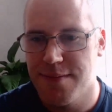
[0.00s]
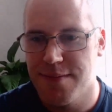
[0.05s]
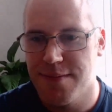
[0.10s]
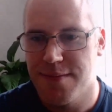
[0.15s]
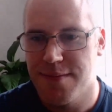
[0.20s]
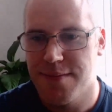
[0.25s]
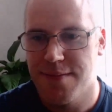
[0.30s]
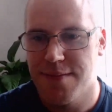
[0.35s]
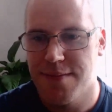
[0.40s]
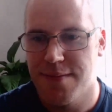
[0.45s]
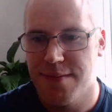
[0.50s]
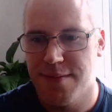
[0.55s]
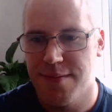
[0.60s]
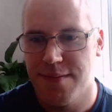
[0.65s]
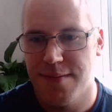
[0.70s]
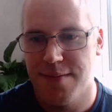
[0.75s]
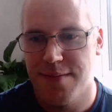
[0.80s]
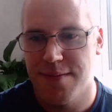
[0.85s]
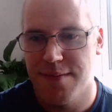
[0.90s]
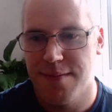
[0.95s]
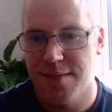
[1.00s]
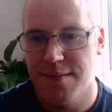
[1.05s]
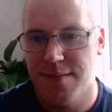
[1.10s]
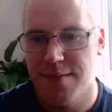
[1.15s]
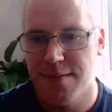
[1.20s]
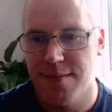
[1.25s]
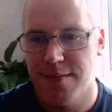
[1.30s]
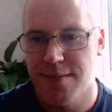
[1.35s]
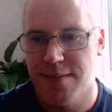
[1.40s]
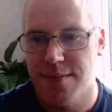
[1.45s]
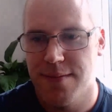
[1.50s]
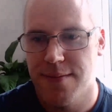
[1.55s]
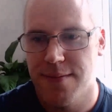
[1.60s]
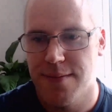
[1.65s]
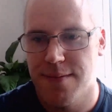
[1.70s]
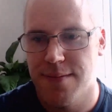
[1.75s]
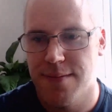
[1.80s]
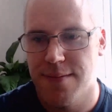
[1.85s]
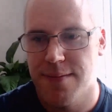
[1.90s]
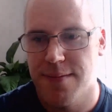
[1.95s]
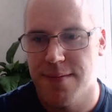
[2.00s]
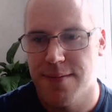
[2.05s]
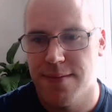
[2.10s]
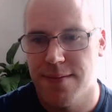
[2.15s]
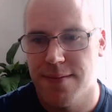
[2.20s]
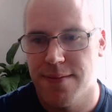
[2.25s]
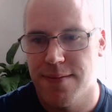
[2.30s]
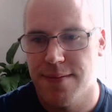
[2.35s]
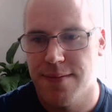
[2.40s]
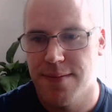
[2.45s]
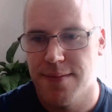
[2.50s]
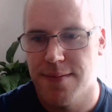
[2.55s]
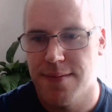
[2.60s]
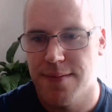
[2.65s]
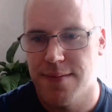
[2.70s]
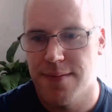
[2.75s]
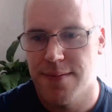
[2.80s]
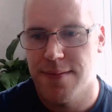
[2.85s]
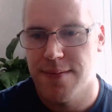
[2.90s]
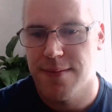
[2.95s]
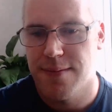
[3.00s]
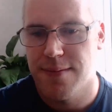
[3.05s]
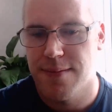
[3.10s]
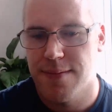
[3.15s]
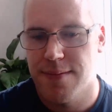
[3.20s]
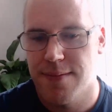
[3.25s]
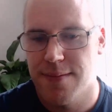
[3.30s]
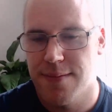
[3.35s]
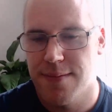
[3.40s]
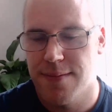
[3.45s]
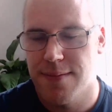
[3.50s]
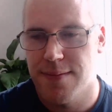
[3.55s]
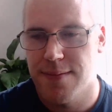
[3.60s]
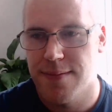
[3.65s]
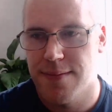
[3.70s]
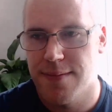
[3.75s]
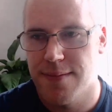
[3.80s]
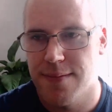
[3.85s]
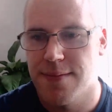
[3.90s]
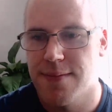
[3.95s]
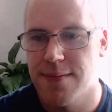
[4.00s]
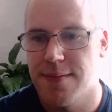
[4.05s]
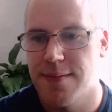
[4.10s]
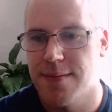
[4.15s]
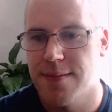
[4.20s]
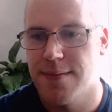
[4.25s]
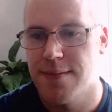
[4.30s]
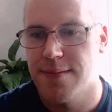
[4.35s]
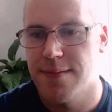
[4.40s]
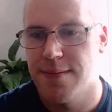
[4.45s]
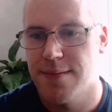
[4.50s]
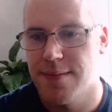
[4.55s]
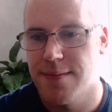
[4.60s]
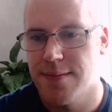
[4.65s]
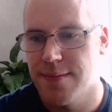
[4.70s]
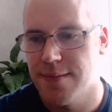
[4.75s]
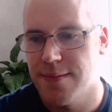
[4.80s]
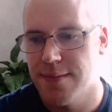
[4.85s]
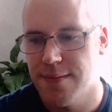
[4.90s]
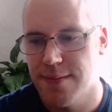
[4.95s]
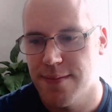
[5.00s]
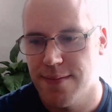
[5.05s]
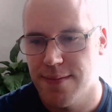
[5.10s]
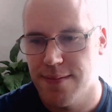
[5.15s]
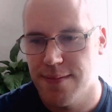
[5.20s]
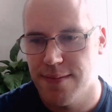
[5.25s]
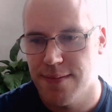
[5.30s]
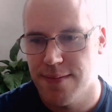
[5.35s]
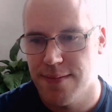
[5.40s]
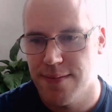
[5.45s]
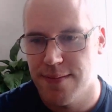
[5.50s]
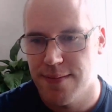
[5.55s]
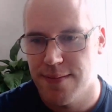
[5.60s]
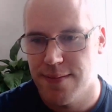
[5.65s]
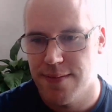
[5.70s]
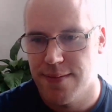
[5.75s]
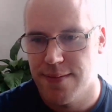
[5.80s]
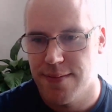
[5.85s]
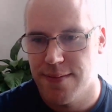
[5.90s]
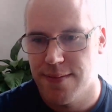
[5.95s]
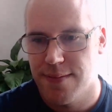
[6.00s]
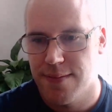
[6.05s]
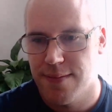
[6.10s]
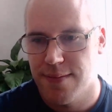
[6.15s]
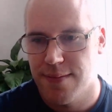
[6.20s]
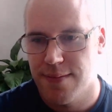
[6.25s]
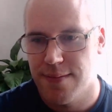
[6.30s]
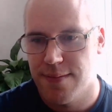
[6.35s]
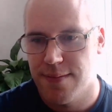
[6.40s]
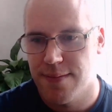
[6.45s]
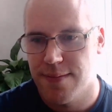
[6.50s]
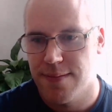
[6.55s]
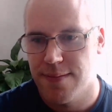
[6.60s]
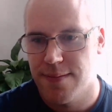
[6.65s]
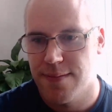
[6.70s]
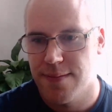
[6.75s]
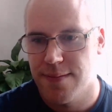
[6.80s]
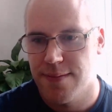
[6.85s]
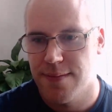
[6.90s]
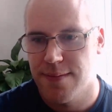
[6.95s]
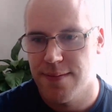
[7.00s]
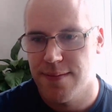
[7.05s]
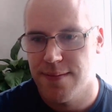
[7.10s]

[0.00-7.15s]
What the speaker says: The person shown says nothing.